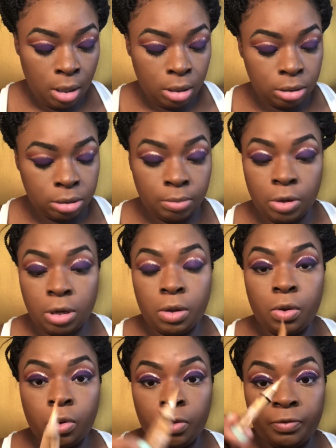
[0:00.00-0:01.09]
So I'm gonna
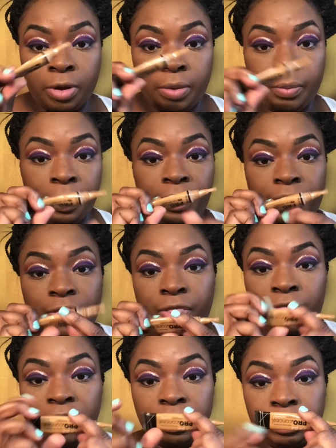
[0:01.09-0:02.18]
go over it with
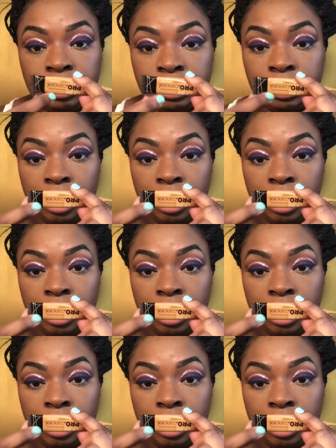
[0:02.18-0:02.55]
this